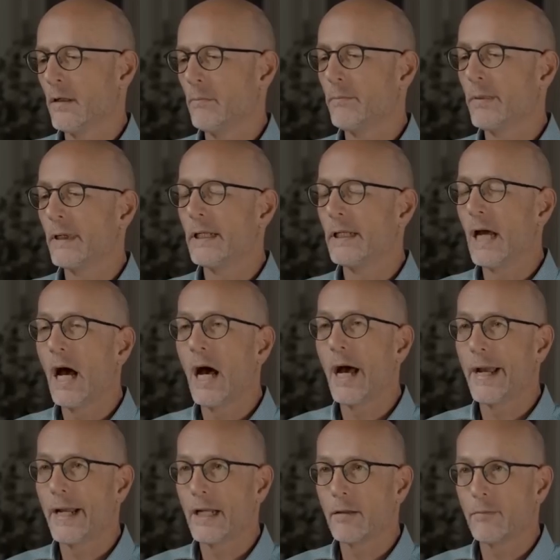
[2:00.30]

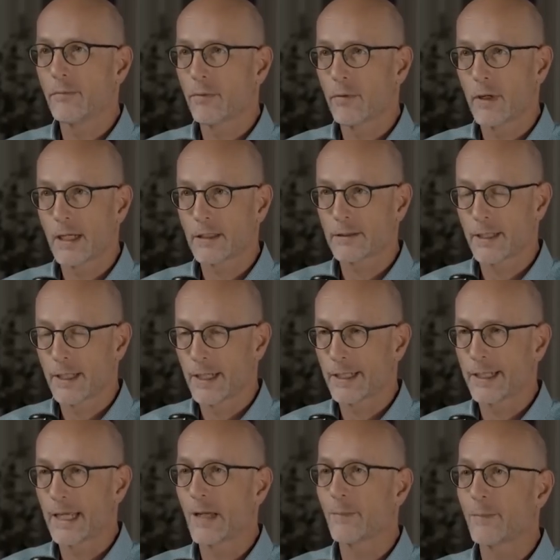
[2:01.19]
benign
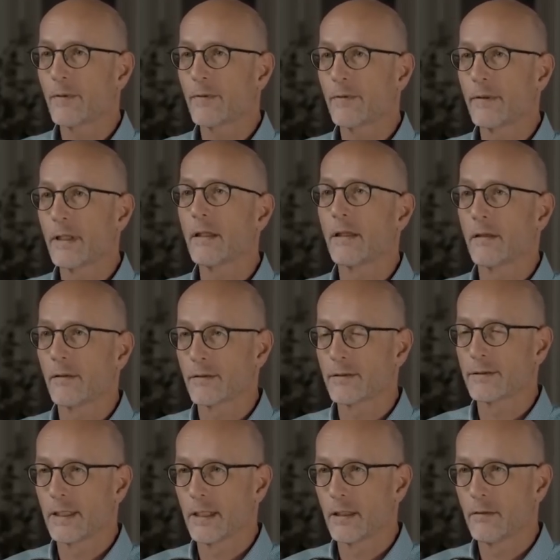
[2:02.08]
prostatic epithelial
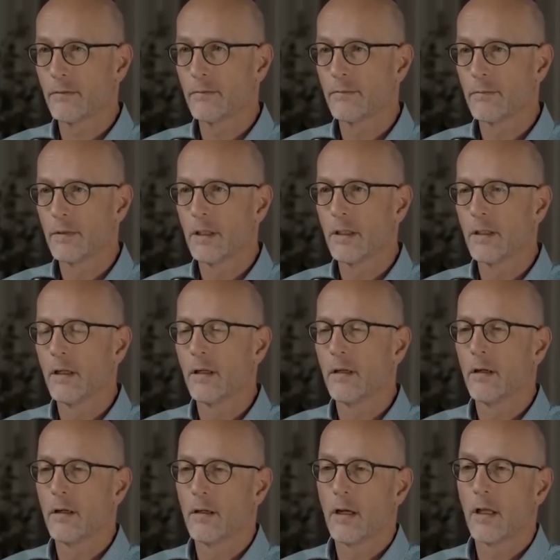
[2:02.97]
cell,
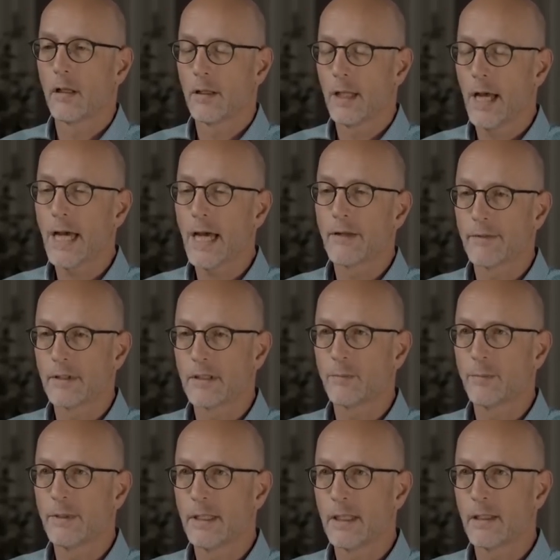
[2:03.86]
a lot of its
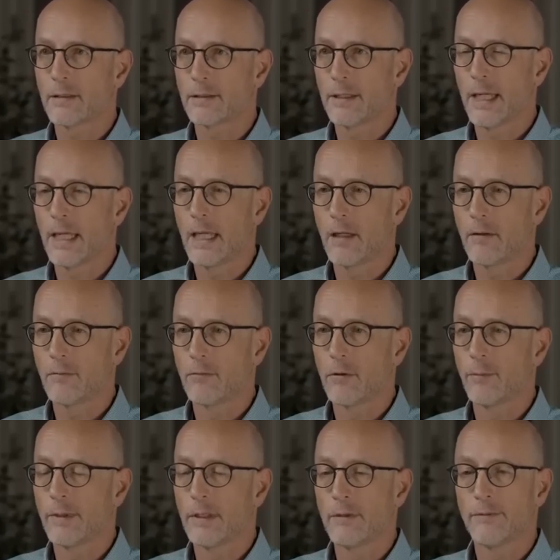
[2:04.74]
PSA
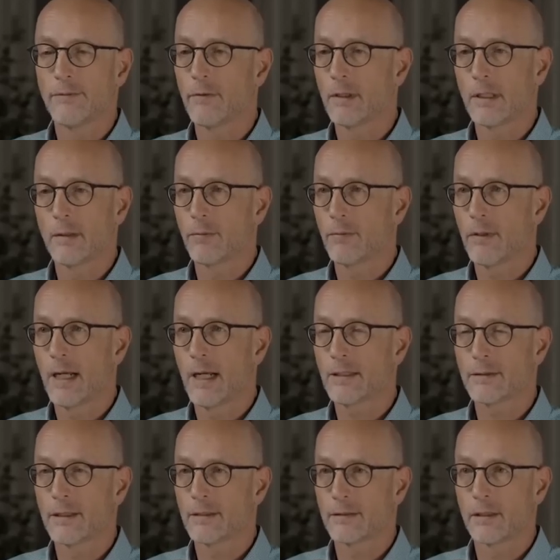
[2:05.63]
will be fully
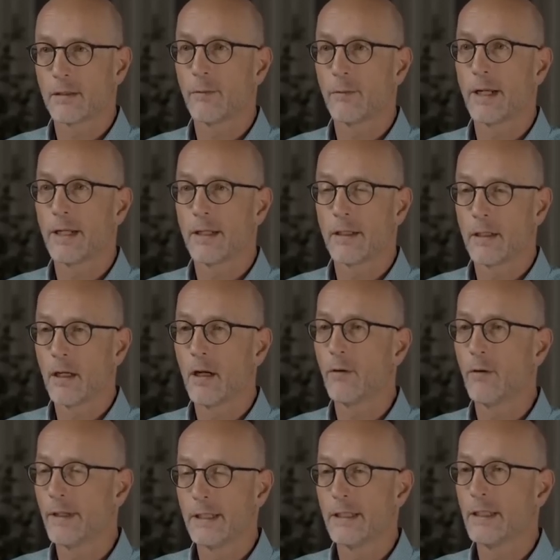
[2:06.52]
processed and ready to
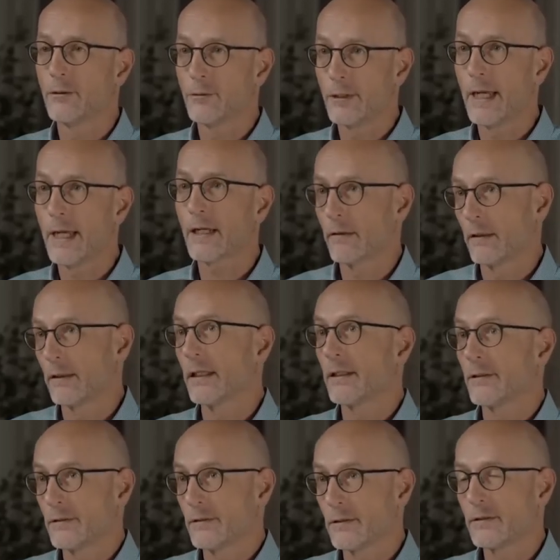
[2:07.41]
go in the ejaculate,
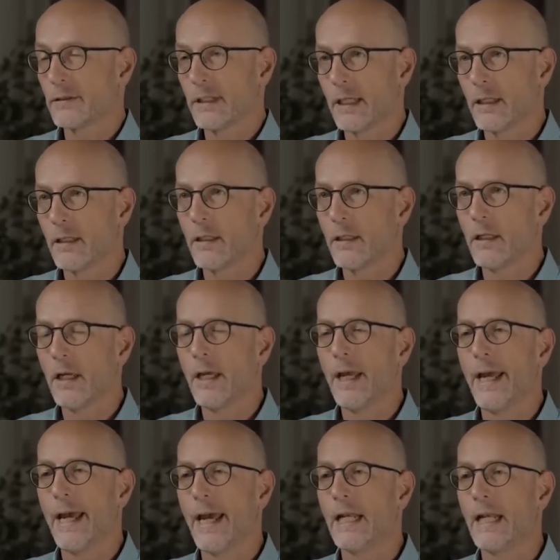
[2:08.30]
let's just say.
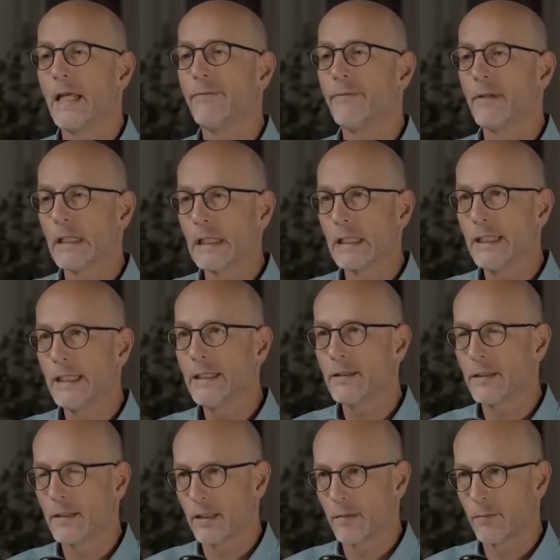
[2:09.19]
And if it
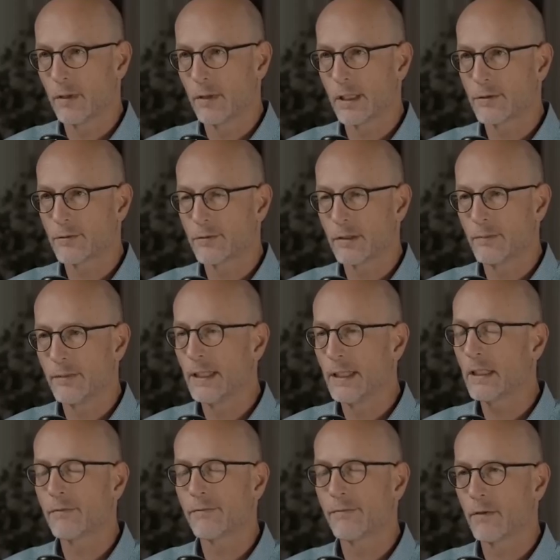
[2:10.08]
leaks into the bloodstream,
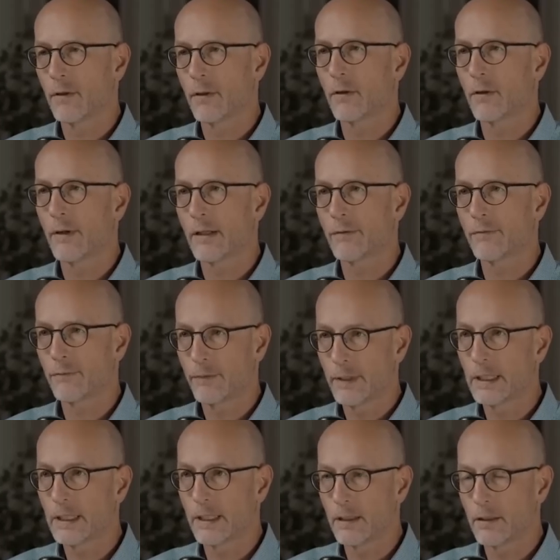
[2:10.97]
it can float around
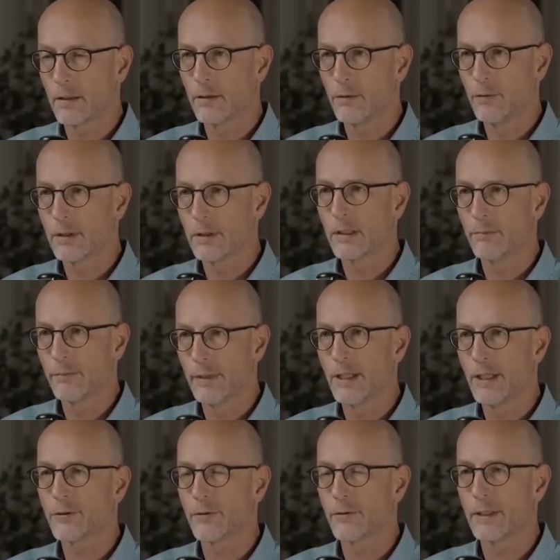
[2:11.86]
freely. You can
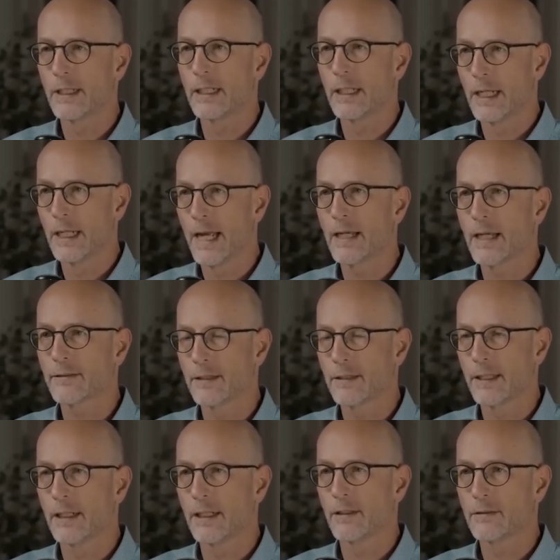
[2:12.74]
measure it in an
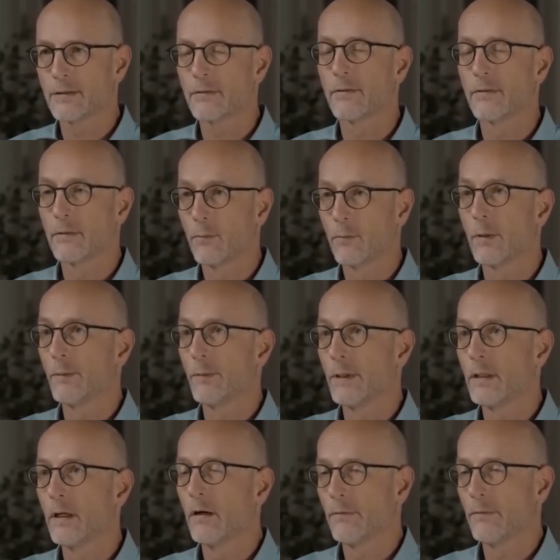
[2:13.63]
assay, and it's what we
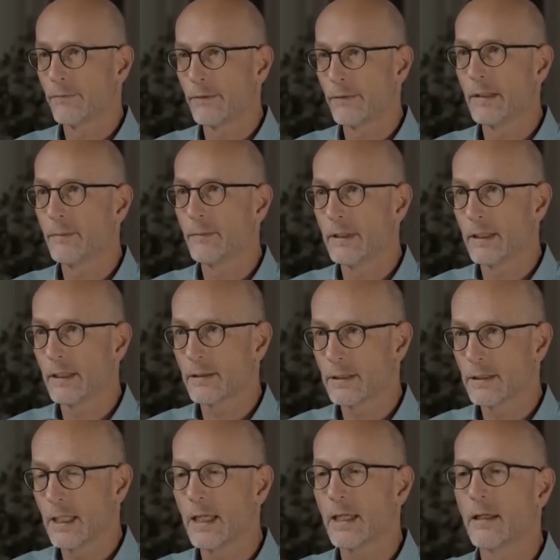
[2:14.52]
call free
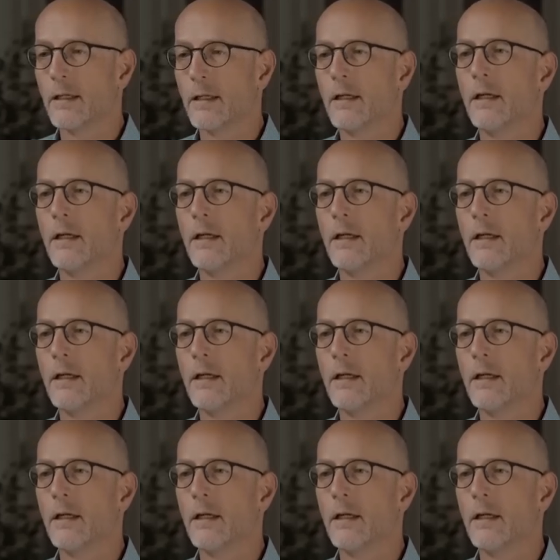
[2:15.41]
PSA.